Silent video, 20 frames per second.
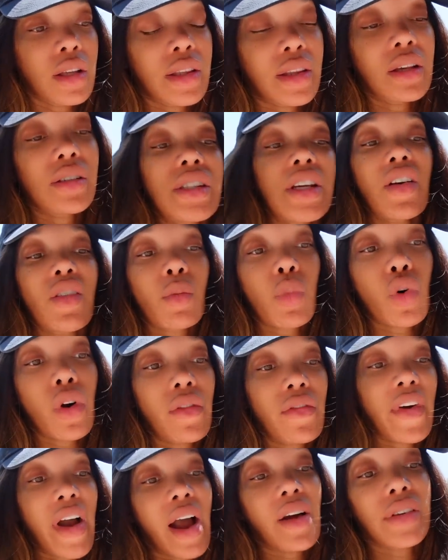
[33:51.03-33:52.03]
the seven
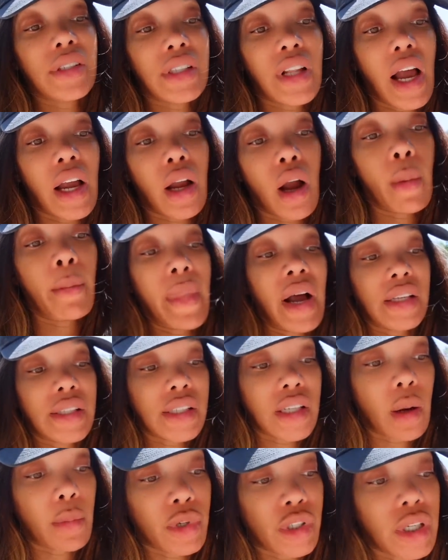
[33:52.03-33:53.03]
point five is like my
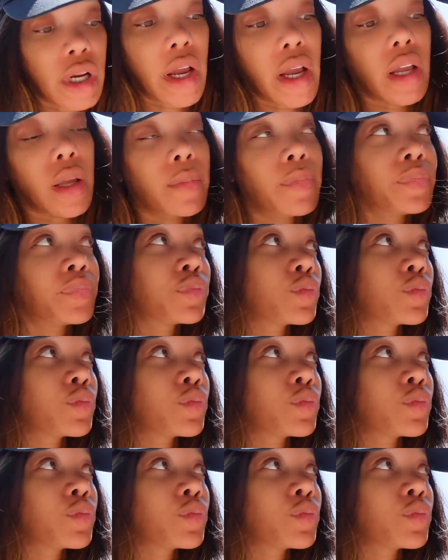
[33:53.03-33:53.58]
summer shade.